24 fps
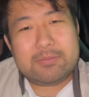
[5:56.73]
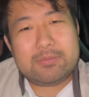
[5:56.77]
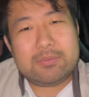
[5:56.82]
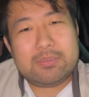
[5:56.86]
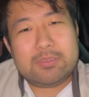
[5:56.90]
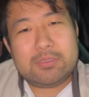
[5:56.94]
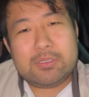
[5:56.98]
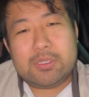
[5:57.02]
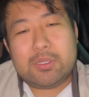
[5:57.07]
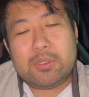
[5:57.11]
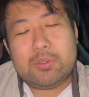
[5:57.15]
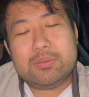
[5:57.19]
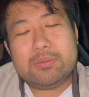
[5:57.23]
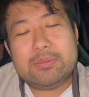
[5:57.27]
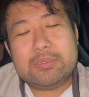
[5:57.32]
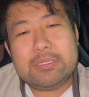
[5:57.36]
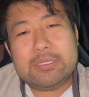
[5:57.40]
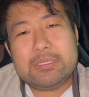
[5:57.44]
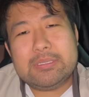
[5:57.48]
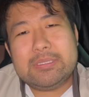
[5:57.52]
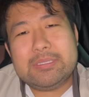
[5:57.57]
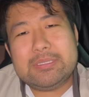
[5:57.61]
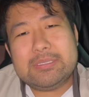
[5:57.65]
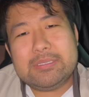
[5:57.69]
you know, the,
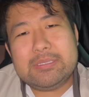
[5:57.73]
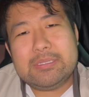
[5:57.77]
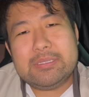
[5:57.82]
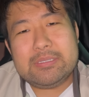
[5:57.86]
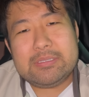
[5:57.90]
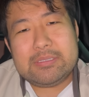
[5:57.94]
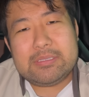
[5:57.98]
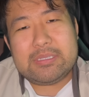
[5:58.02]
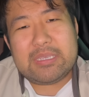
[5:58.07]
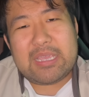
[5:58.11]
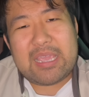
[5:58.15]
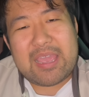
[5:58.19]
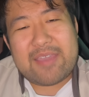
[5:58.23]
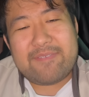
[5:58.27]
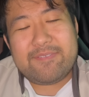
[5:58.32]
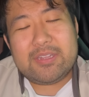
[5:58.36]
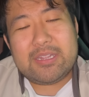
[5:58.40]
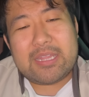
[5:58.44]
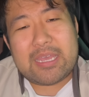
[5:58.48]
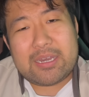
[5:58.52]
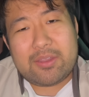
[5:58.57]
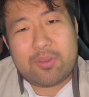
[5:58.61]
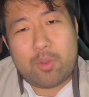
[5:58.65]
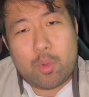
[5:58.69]
the, they have a
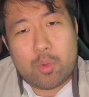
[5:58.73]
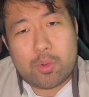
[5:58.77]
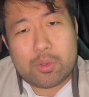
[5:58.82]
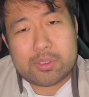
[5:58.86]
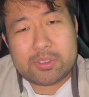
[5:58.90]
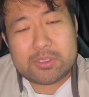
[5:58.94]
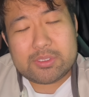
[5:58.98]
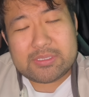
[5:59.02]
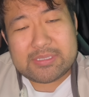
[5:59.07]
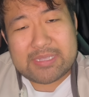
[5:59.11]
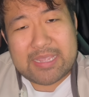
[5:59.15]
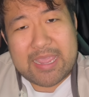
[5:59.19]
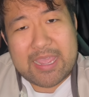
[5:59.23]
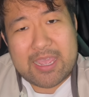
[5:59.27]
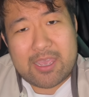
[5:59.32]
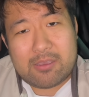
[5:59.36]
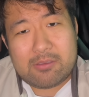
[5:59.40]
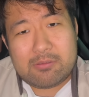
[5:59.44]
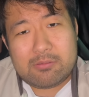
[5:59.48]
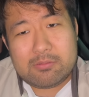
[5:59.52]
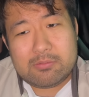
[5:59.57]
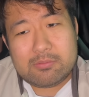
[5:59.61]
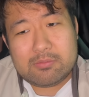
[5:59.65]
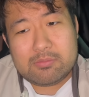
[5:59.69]
lot of orders
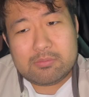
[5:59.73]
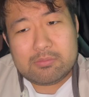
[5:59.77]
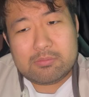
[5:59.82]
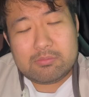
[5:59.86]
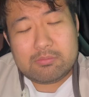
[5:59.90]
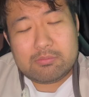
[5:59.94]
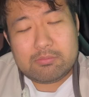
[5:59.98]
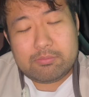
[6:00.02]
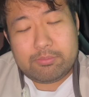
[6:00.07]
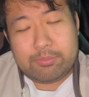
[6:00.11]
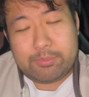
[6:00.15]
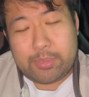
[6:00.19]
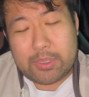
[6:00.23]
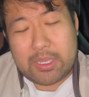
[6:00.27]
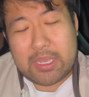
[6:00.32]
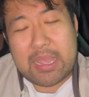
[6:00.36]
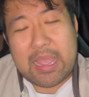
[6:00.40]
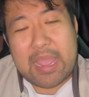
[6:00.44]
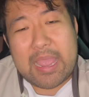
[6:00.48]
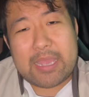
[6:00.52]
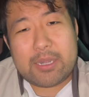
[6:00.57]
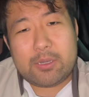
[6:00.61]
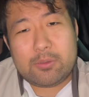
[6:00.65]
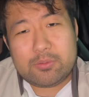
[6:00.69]
now, but
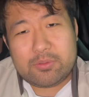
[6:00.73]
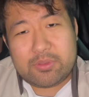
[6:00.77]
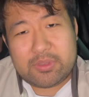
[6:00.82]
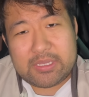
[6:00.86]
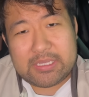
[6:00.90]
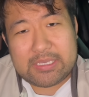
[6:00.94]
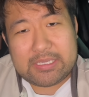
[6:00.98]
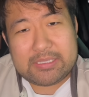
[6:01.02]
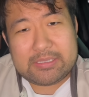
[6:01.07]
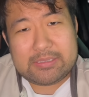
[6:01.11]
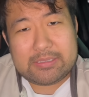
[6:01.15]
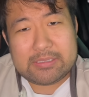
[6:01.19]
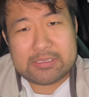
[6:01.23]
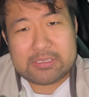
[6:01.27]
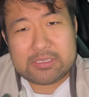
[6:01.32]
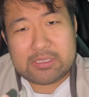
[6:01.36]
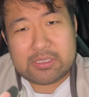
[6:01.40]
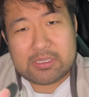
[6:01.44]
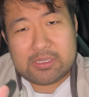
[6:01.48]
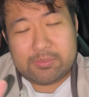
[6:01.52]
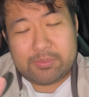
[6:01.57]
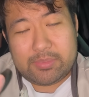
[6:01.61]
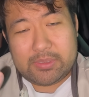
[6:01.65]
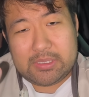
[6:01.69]
I don't think it's
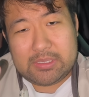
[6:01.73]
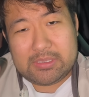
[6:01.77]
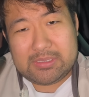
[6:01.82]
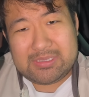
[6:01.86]
going to be